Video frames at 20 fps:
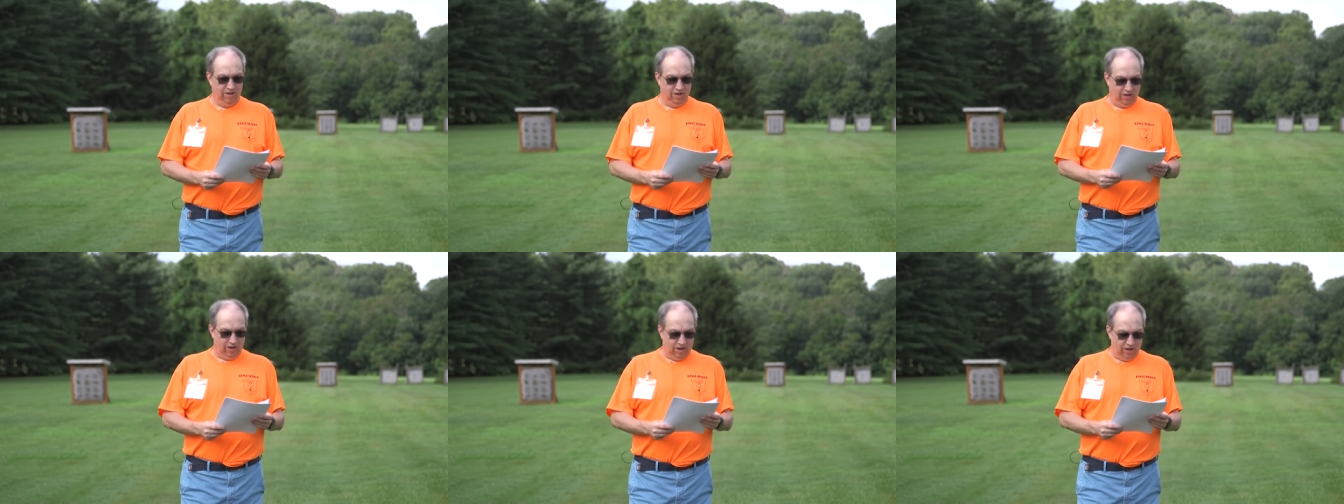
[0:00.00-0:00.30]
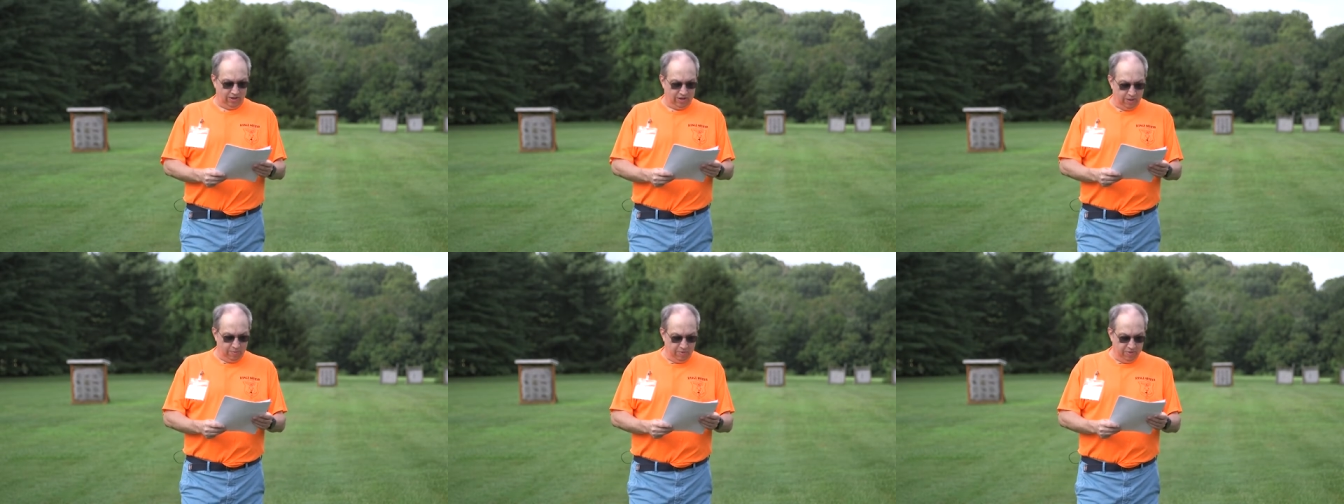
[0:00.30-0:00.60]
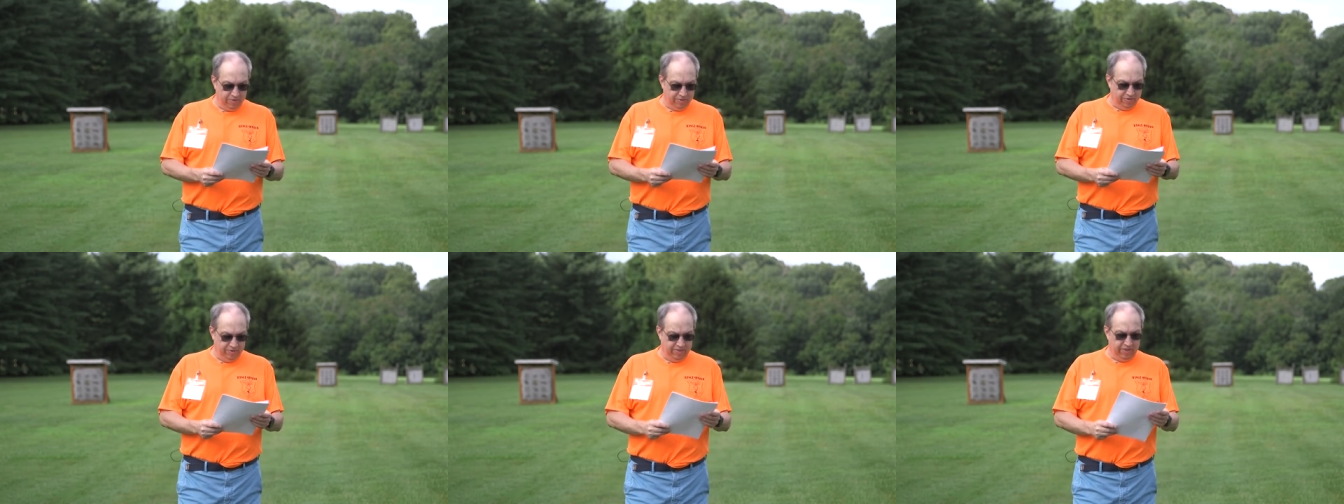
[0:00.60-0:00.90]
Uh, a couple
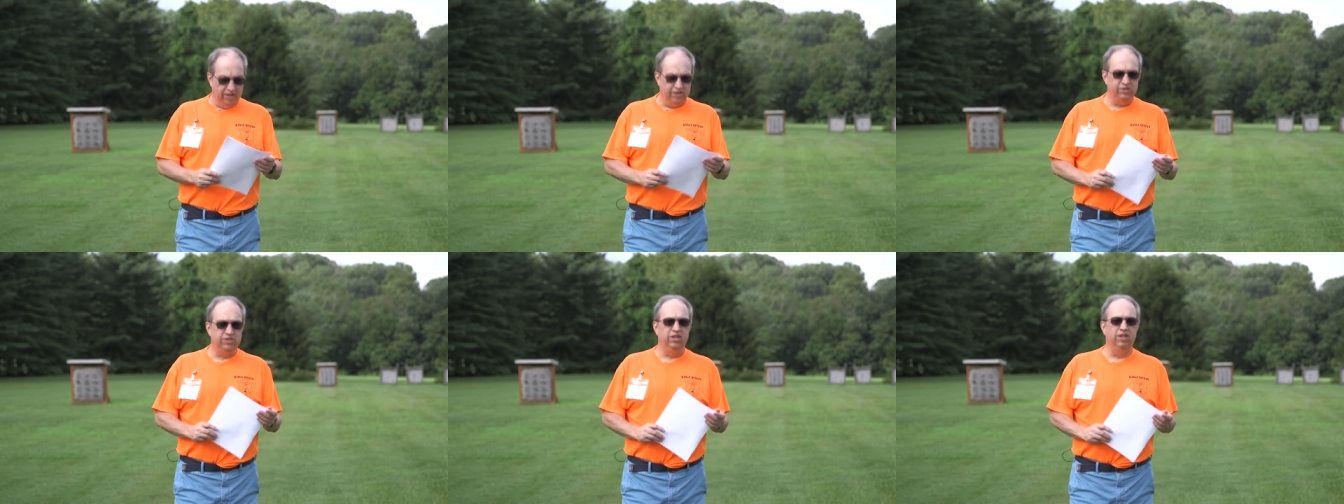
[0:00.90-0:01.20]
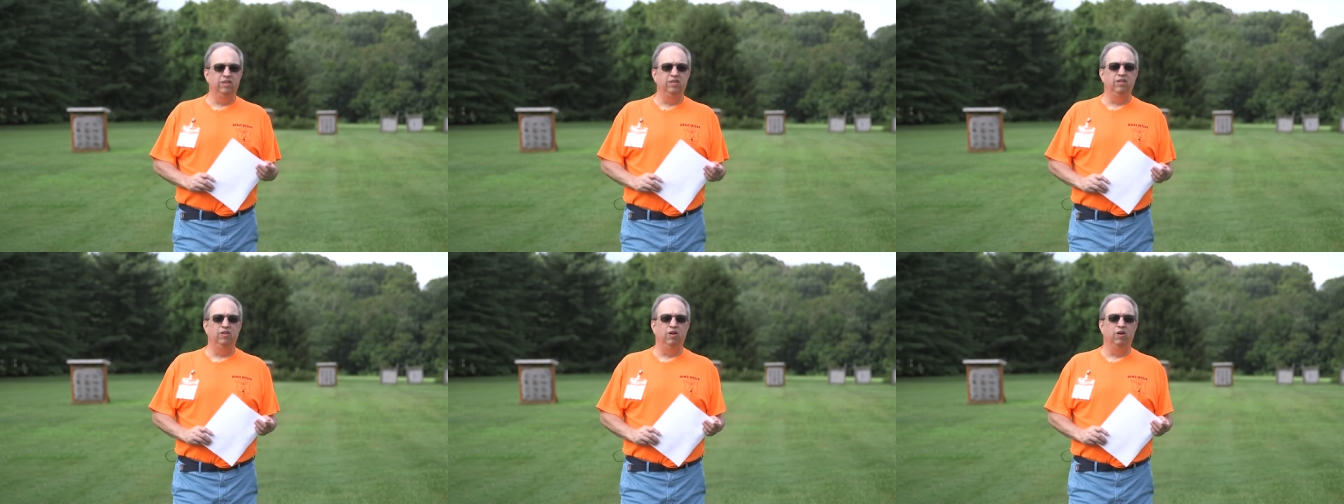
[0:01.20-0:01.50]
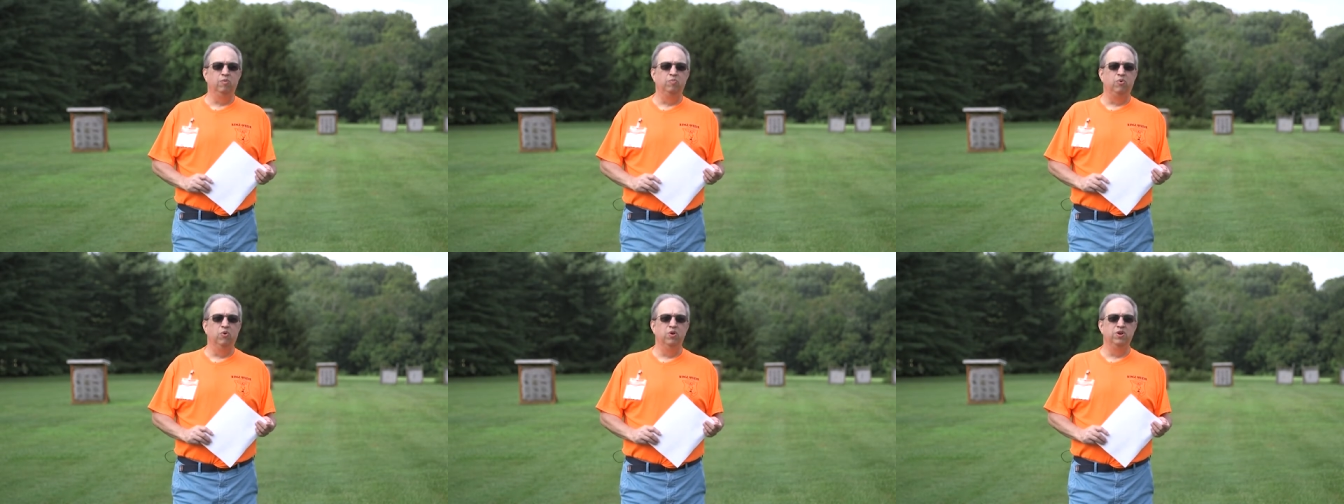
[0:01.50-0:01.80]
of things that
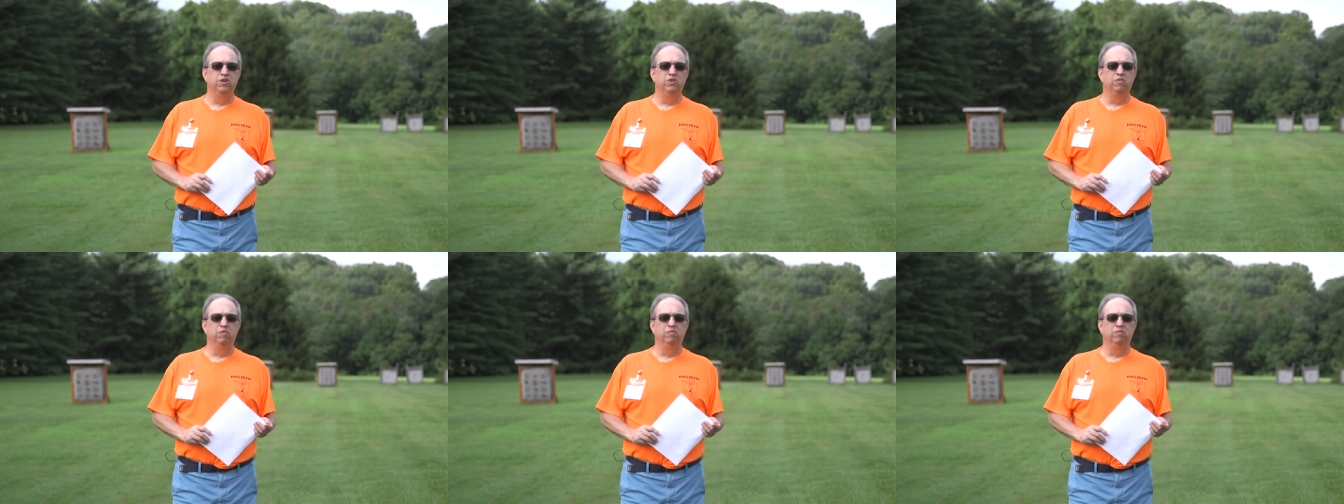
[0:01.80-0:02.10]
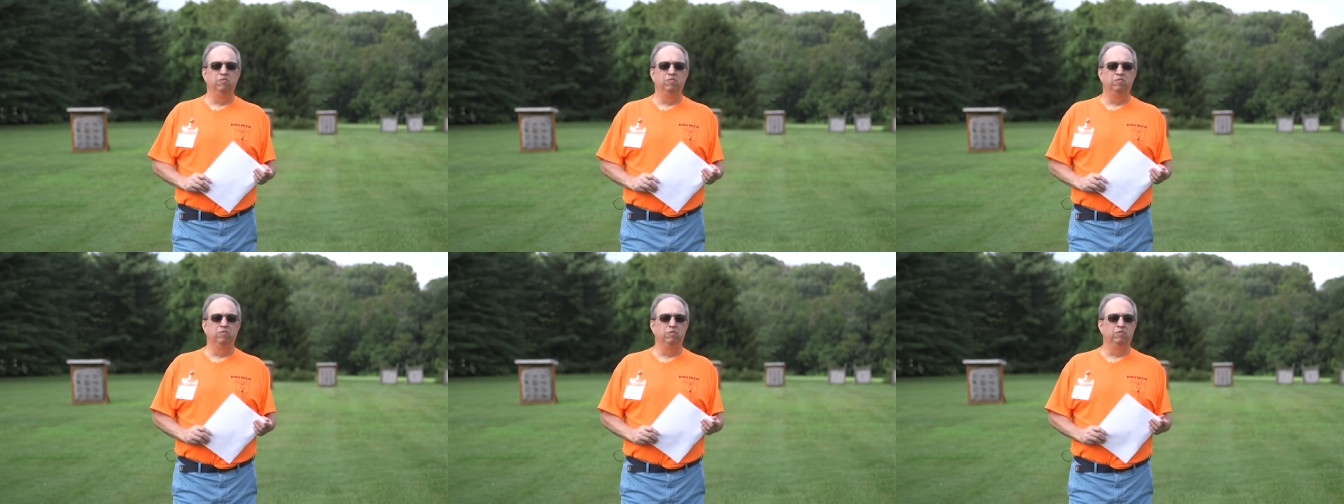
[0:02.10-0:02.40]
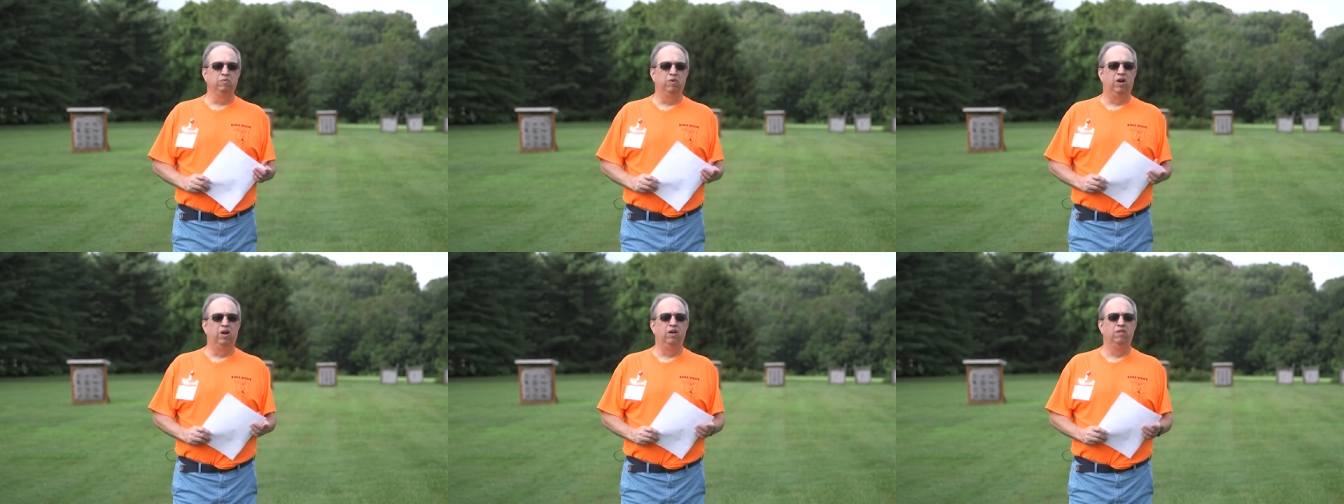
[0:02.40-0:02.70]
are important to
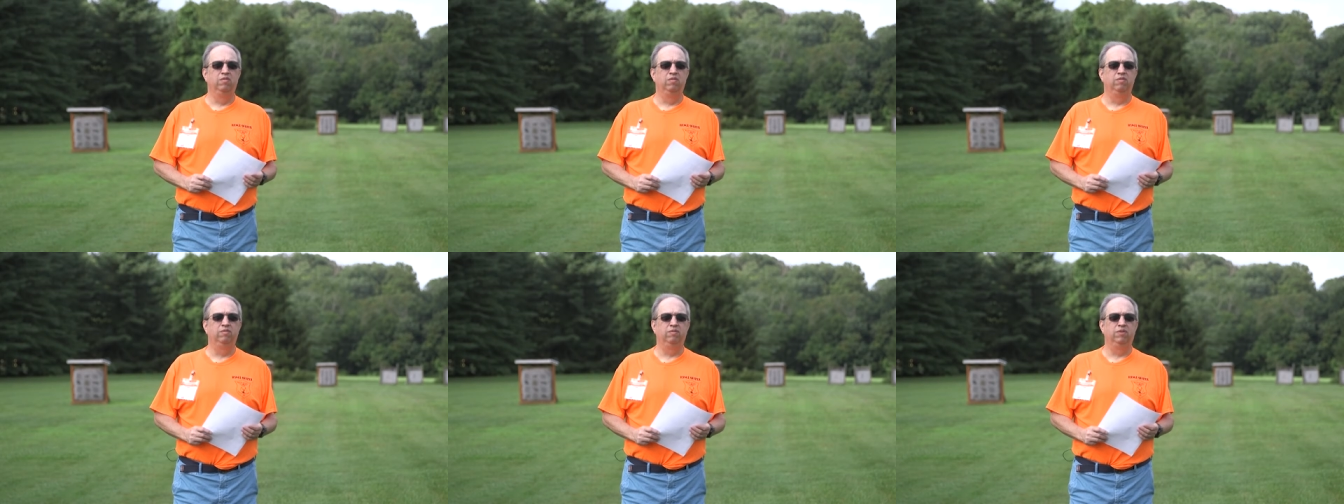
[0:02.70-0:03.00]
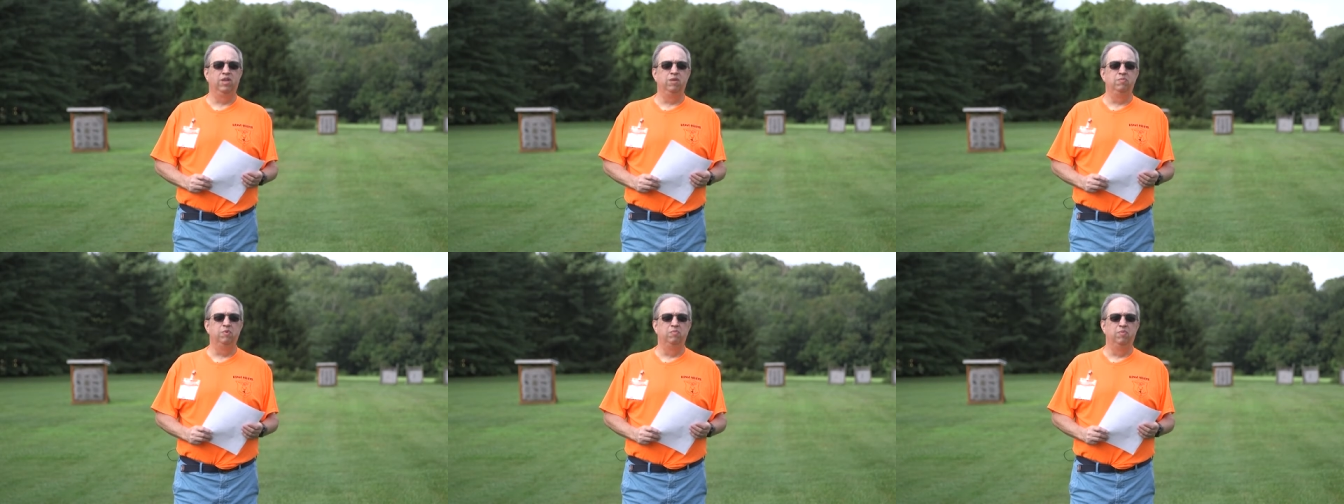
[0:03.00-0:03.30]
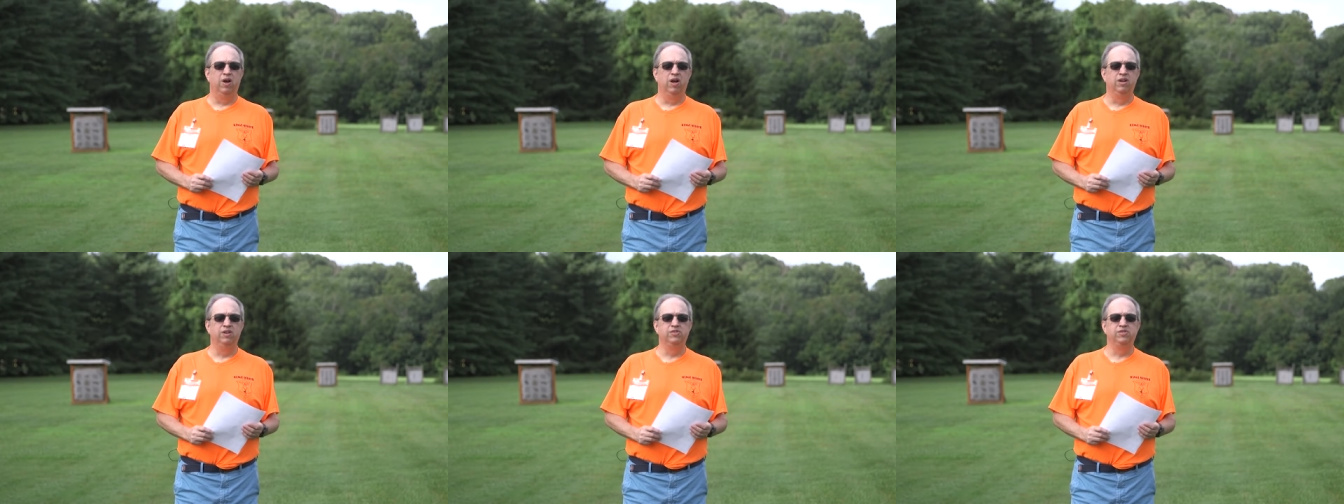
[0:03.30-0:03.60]
uh, keep in
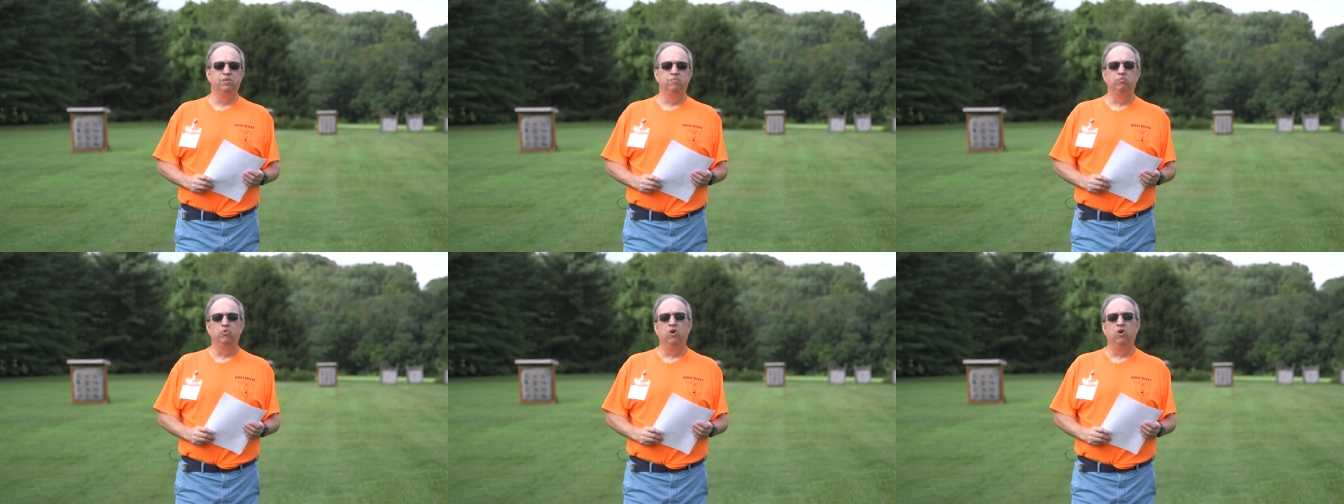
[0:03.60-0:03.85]
mind is that